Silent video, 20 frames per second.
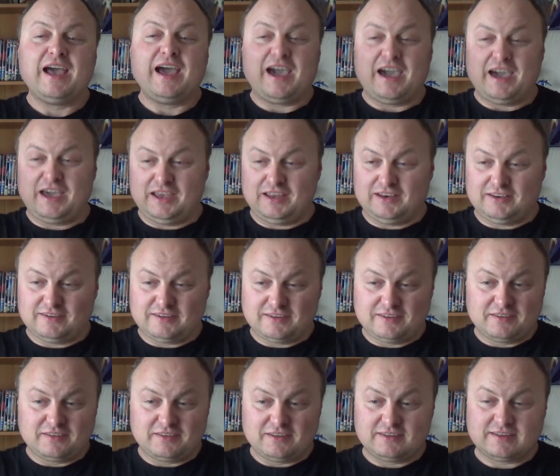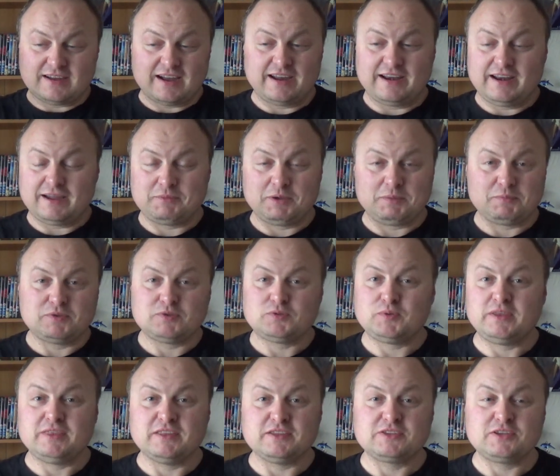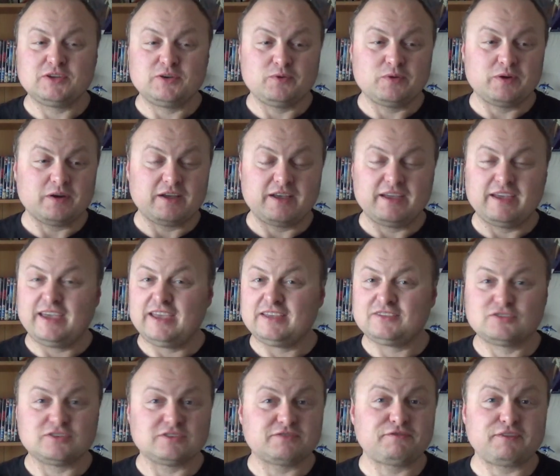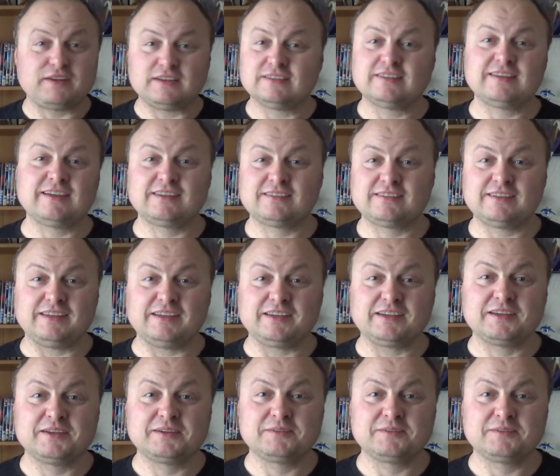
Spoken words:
and the dynamic between the two is just fantastic.